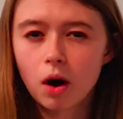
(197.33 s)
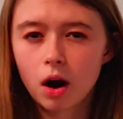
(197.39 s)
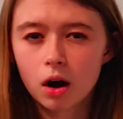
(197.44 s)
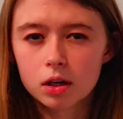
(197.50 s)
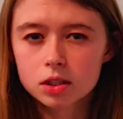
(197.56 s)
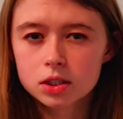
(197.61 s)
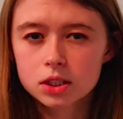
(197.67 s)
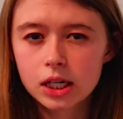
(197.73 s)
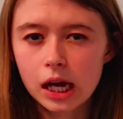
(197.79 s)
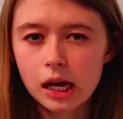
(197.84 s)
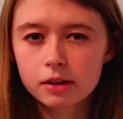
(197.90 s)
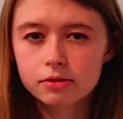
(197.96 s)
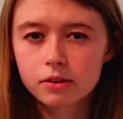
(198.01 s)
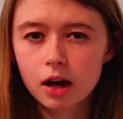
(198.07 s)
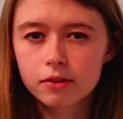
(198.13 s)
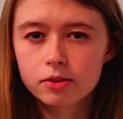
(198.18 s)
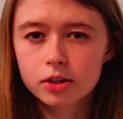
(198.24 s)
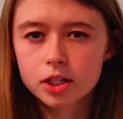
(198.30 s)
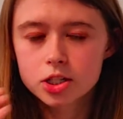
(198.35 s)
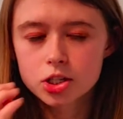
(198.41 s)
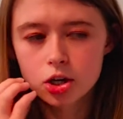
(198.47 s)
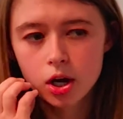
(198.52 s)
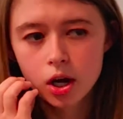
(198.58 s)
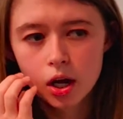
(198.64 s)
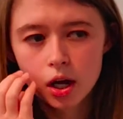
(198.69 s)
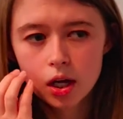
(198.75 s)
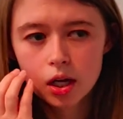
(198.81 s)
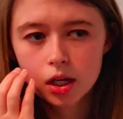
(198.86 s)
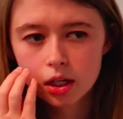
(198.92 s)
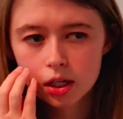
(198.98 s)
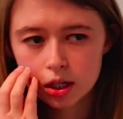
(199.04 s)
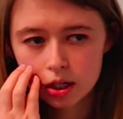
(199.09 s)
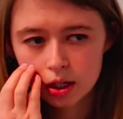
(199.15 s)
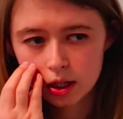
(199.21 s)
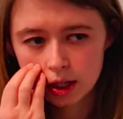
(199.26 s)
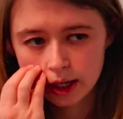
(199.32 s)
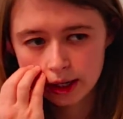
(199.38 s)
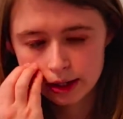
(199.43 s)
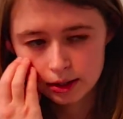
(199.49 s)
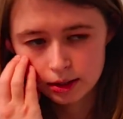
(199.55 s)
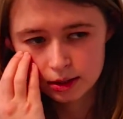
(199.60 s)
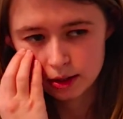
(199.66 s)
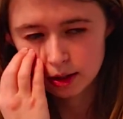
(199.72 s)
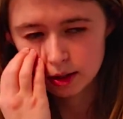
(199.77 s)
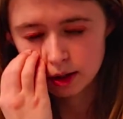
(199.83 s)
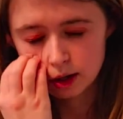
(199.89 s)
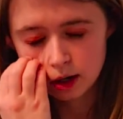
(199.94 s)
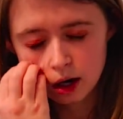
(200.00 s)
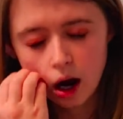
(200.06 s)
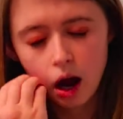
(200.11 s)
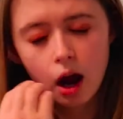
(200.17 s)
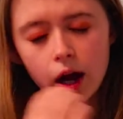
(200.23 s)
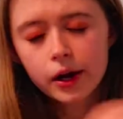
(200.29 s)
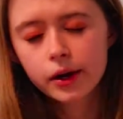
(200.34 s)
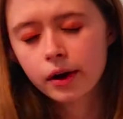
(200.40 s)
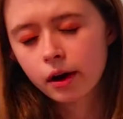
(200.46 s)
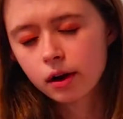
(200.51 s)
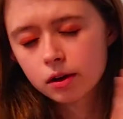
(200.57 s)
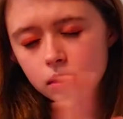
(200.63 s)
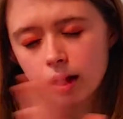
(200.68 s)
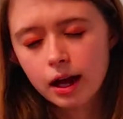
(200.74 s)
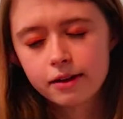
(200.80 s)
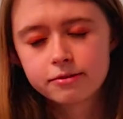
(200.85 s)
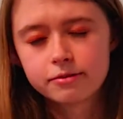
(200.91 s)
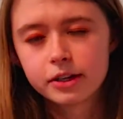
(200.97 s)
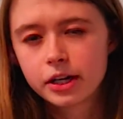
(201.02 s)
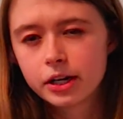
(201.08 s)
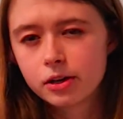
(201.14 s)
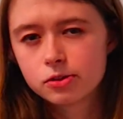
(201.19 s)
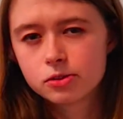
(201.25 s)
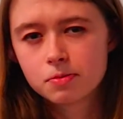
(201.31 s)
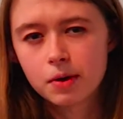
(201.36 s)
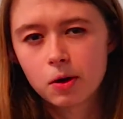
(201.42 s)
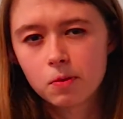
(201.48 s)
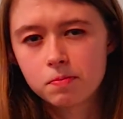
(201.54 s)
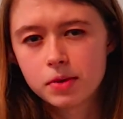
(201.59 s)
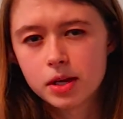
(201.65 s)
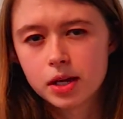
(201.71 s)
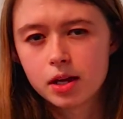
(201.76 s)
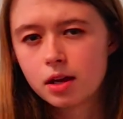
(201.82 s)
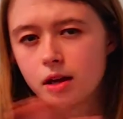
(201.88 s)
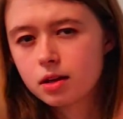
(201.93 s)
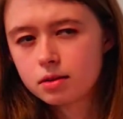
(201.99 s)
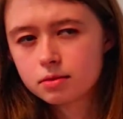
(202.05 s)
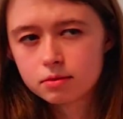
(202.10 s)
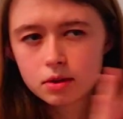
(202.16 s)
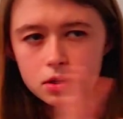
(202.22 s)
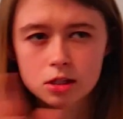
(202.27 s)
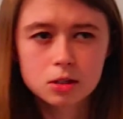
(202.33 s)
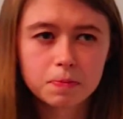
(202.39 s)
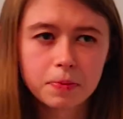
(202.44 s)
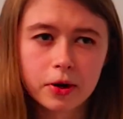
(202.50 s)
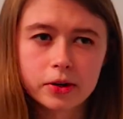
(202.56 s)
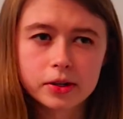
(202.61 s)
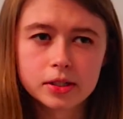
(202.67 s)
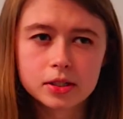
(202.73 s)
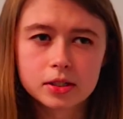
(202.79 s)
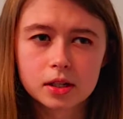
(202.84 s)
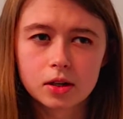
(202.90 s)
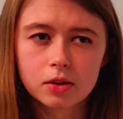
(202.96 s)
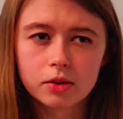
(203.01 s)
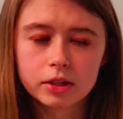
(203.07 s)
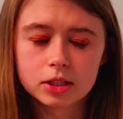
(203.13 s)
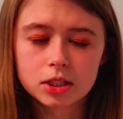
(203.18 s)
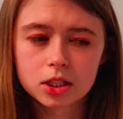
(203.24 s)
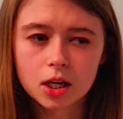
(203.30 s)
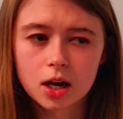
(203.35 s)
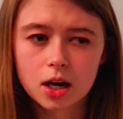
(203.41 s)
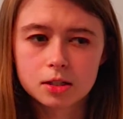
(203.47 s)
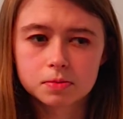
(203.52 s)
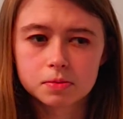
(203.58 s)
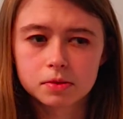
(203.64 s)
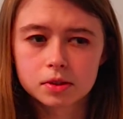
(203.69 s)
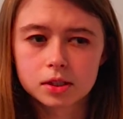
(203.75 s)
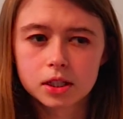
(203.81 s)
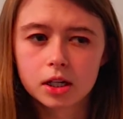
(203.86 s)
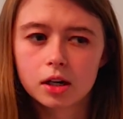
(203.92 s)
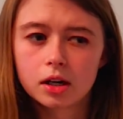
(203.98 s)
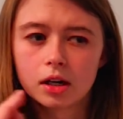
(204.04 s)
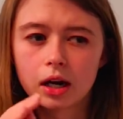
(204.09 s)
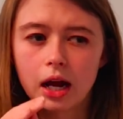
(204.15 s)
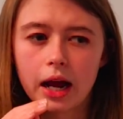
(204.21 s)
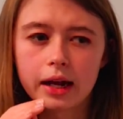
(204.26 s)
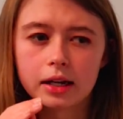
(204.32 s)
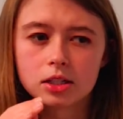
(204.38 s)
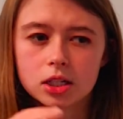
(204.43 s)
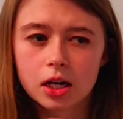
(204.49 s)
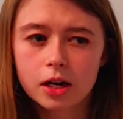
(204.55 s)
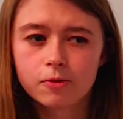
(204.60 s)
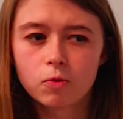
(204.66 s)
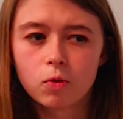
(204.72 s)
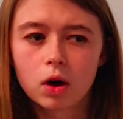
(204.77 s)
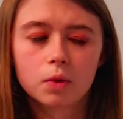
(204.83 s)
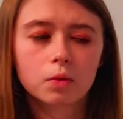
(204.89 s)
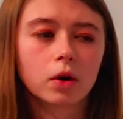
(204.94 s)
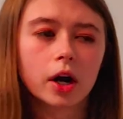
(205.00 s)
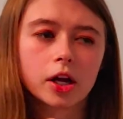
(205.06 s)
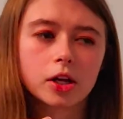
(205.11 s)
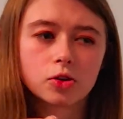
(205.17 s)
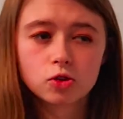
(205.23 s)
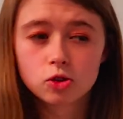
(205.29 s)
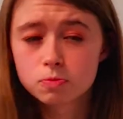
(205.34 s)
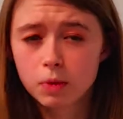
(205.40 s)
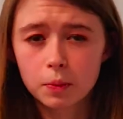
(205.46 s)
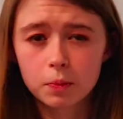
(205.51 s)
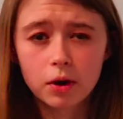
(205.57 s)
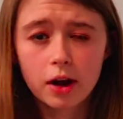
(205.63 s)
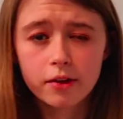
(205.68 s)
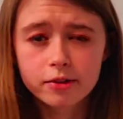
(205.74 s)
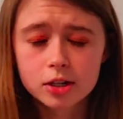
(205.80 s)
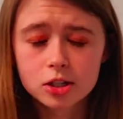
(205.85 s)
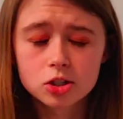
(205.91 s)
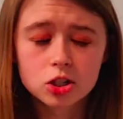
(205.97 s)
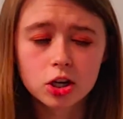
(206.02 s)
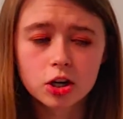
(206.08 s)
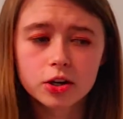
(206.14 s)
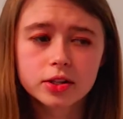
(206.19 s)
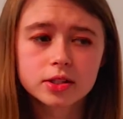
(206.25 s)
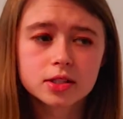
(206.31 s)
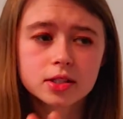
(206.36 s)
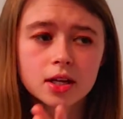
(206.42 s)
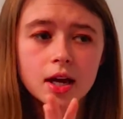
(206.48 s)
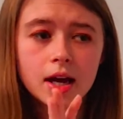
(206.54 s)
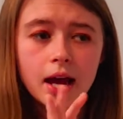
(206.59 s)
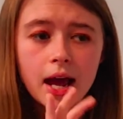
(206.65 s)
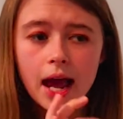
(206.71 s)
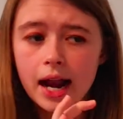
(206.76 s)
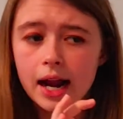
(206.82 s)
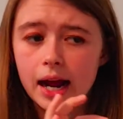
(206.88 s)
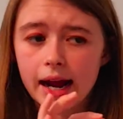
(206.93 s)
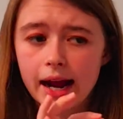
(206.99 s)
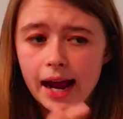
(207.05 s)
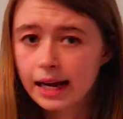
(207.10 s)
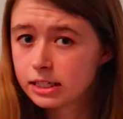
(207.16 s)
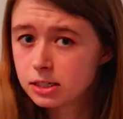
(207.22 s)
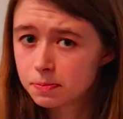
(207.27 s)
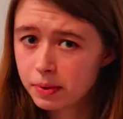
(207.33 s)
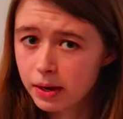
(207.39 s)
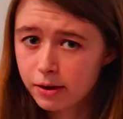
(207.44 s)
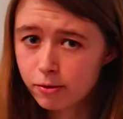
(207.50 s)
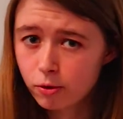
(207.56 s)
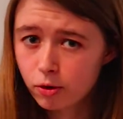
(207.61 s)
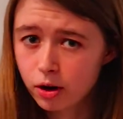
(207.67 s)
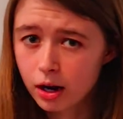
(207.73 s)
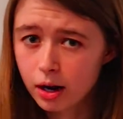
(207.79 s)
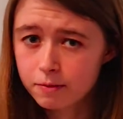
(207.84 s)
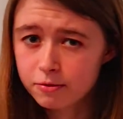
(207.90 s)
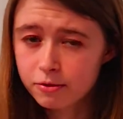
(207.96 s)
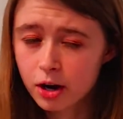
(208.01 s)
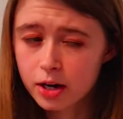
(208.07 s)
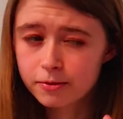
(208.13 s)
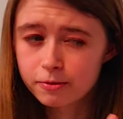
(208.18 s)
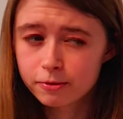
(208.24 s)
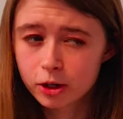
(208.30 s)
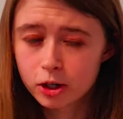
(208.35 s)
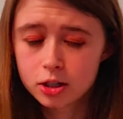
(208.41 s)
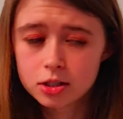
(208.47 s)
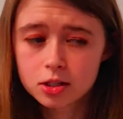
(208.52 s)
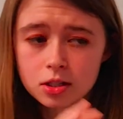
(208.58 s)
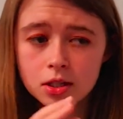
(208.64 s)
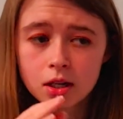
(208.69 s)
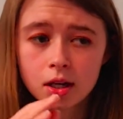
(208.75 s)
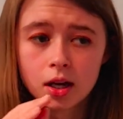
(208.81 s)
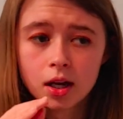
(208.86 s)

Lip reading: aren't to have coverage. Like, I'll have videos about me experiencing going to the hospitals here. And I did have one where I used my private insurance and I had to pay for it up front first